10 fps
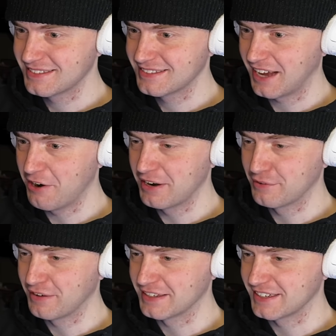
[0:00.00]
How are they
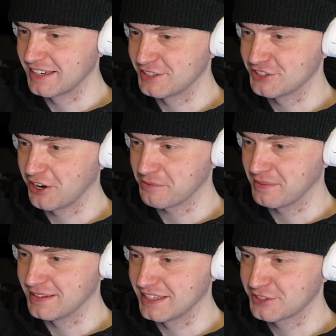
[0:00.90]
faster than a shark,
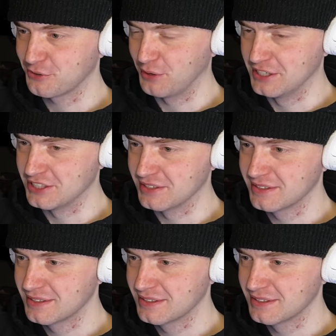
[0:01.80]
man? That's crazy.